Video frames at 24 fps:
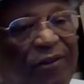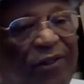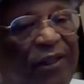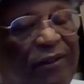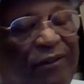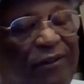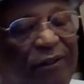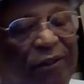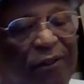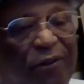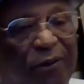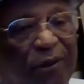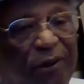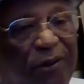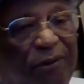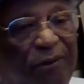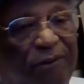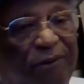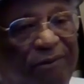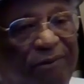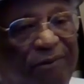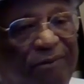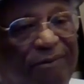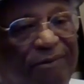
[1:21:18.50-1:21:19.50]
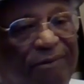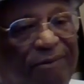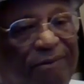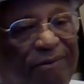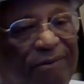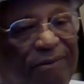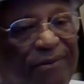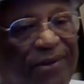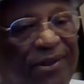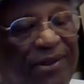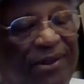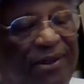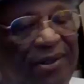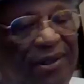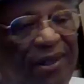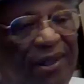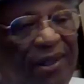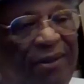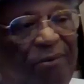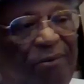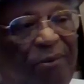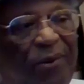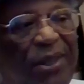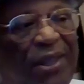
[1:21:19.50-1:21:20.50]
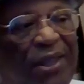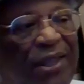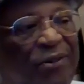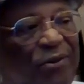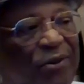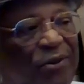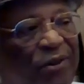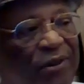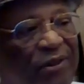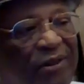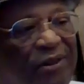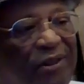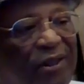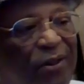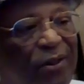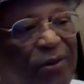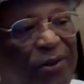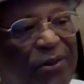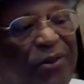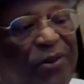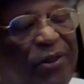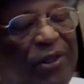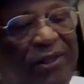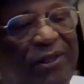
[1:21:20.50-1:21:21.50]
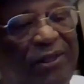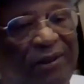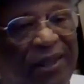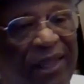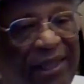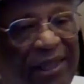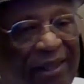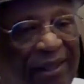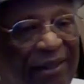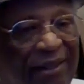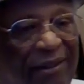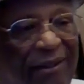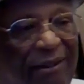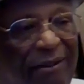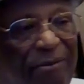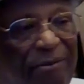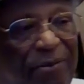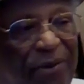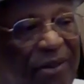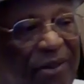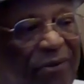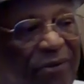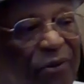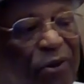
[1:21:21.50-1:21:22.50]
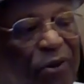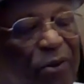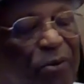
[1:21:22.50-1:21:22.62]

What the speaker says: think they're grown, and we can go into these nightclubs even